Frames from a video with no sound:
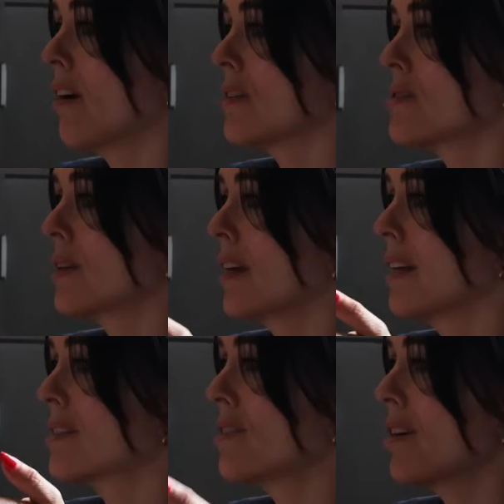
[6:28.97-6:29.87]
honest with you,
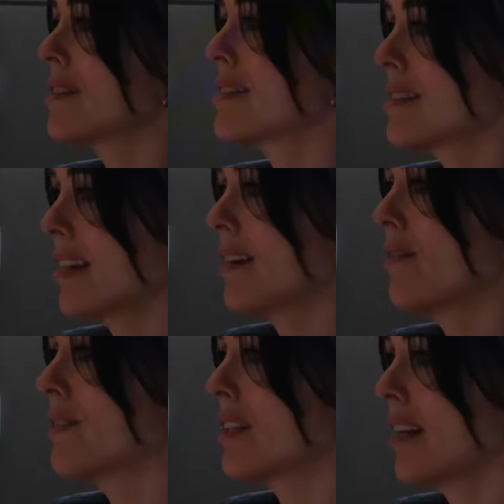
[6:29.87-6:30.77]
it's not
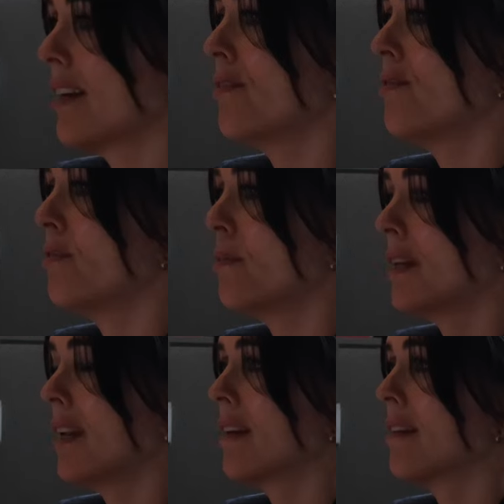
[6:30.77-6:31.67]
safe to live
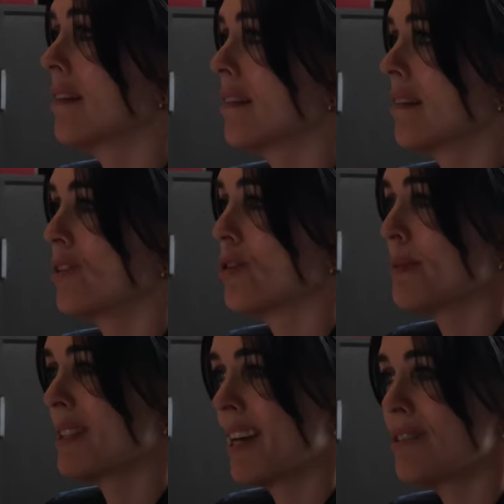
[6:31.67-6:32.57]
beneath your
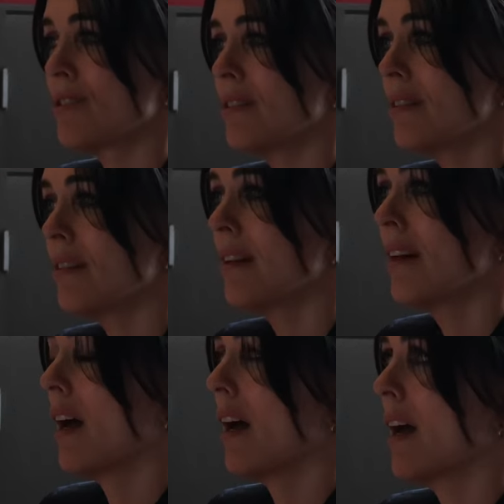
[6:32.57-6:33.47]
potential.
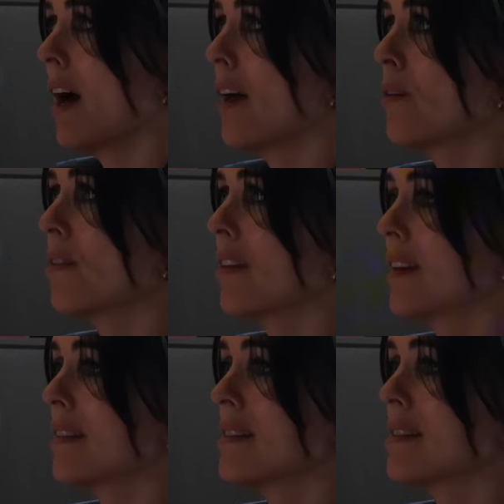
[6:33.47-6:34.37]
I don't
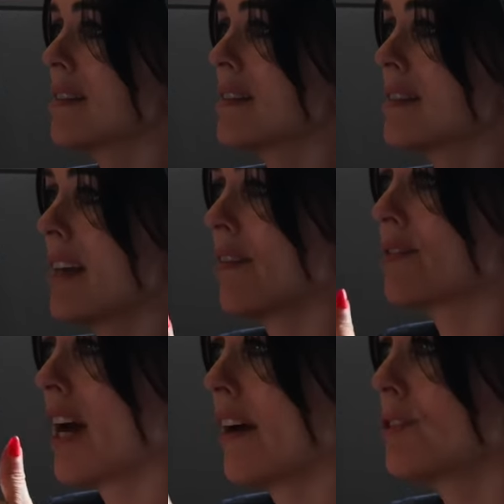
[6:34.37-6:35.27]
think it's safe
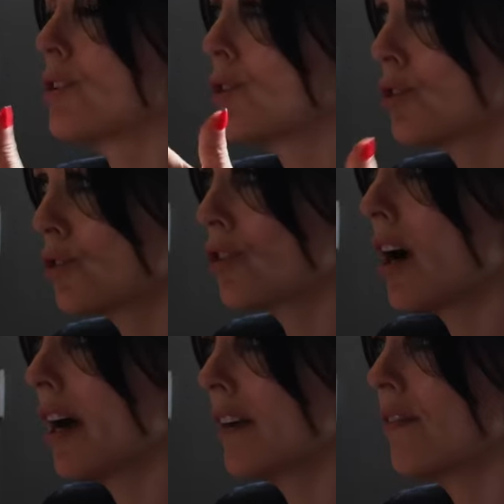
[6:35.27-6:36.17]
to have to
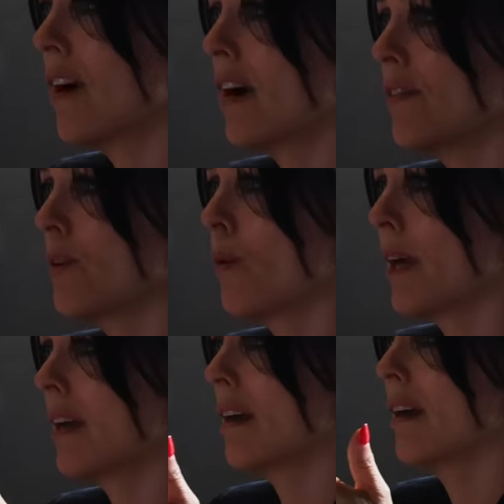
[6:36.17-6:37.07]
strive every
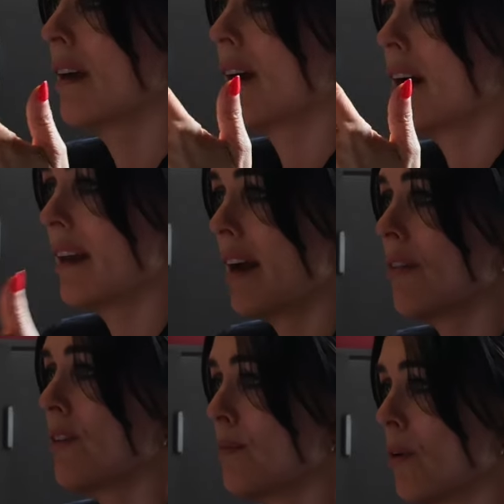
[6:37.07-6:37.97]
week and
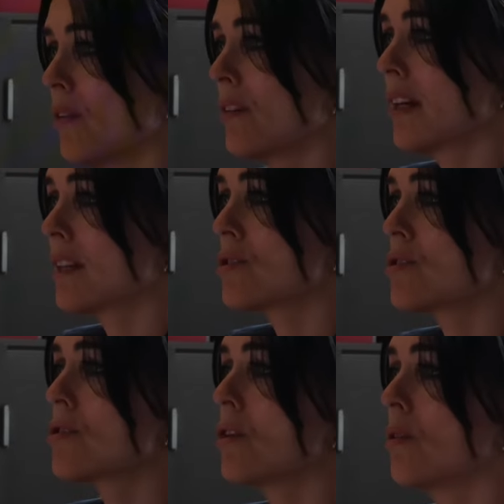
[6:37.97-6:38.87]
every month. Like it
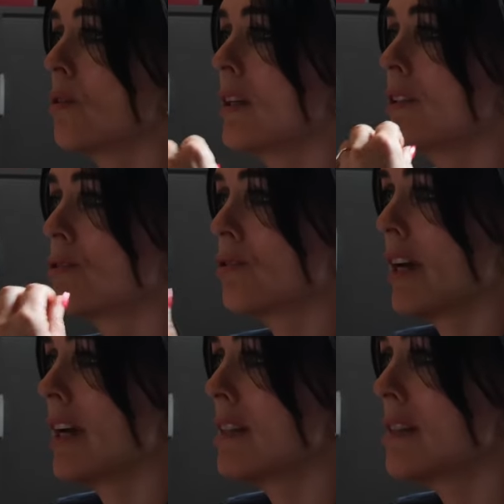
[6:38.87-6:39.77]
slowly
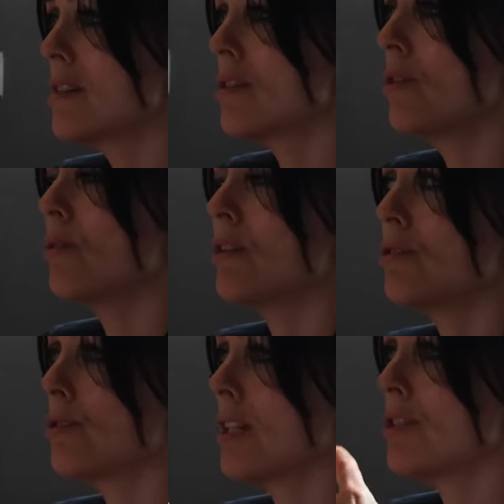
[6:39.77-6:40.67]
drains you.
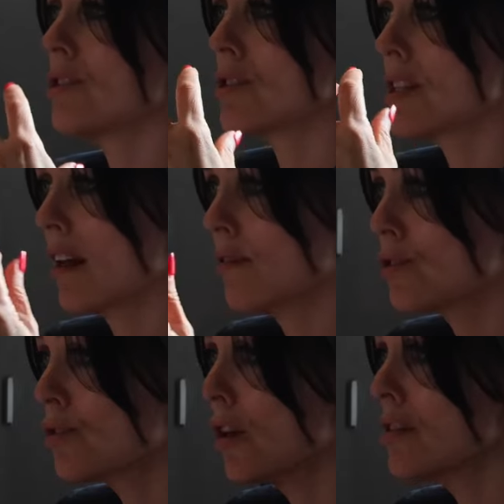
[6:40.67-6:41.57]
It drains your self
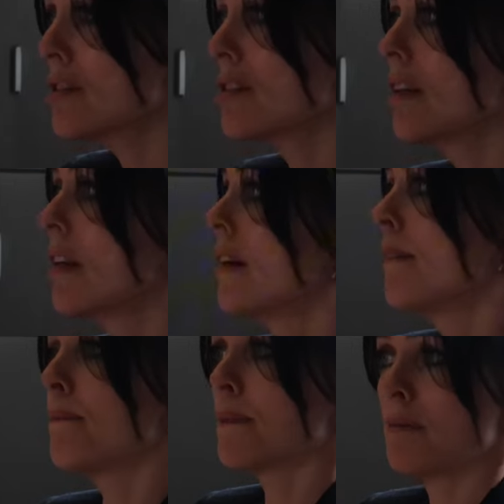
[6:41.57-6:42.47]
trust.
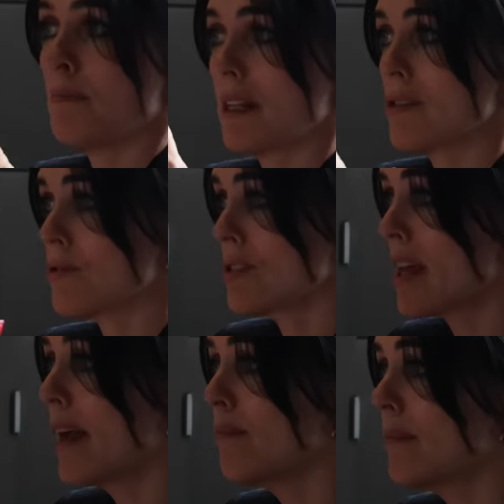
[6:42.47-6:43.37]
It feels
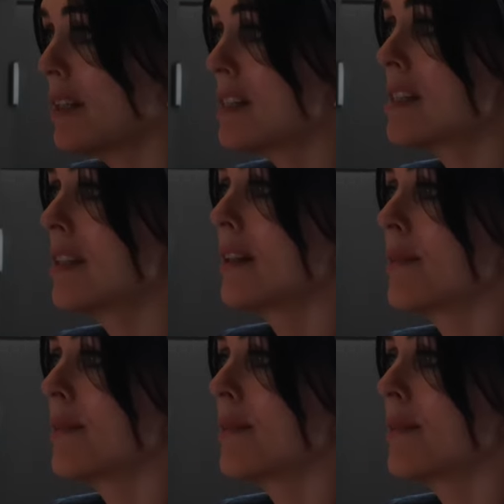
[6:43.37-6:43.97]
resentment.